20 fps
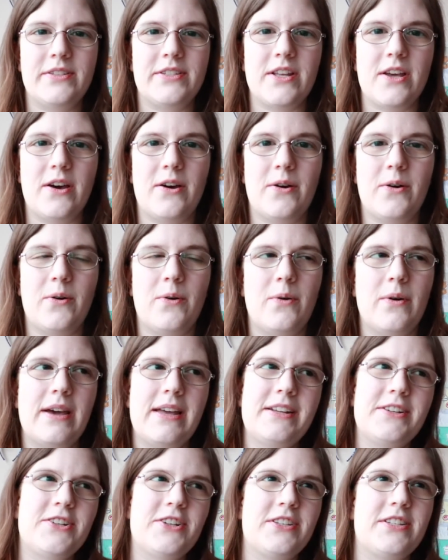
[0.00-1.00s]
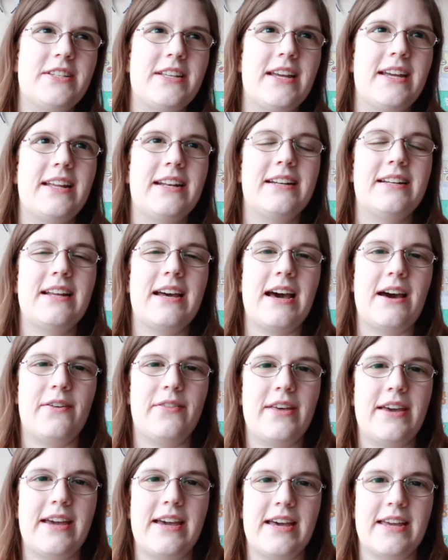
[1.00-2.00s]
so interesting how
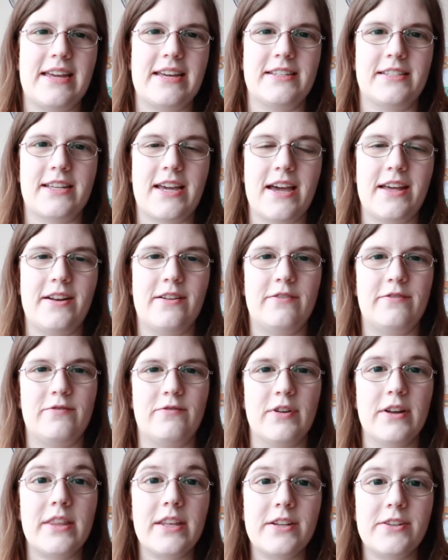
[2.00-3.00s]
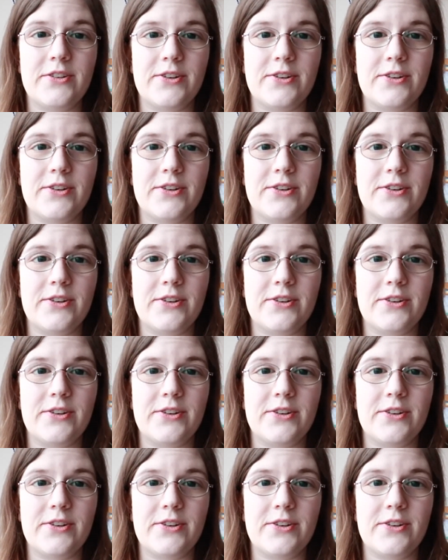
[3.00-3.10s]
they, I guess, kind of really